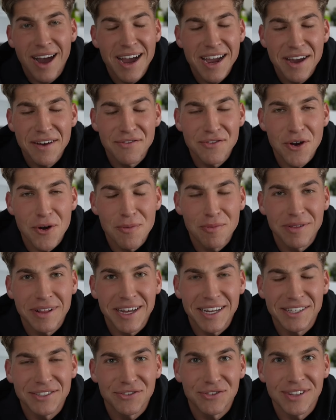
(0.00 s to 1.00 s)
I have no
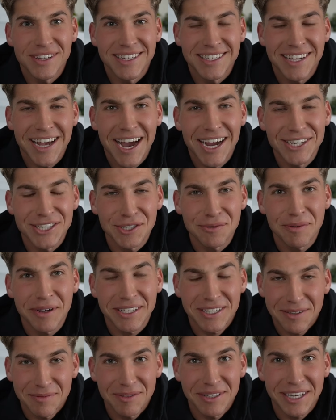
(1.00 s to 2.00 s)
plans for this. I just
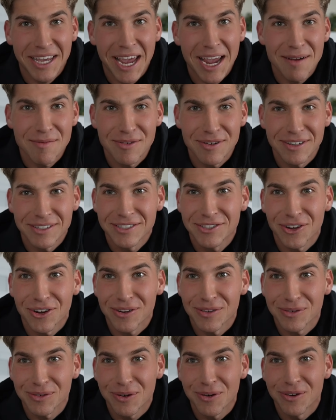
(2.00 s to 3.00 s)
picked up the camera and
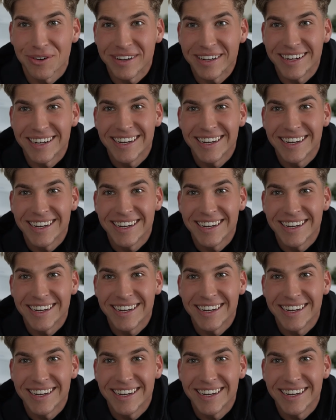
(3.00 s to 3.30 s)
started recording.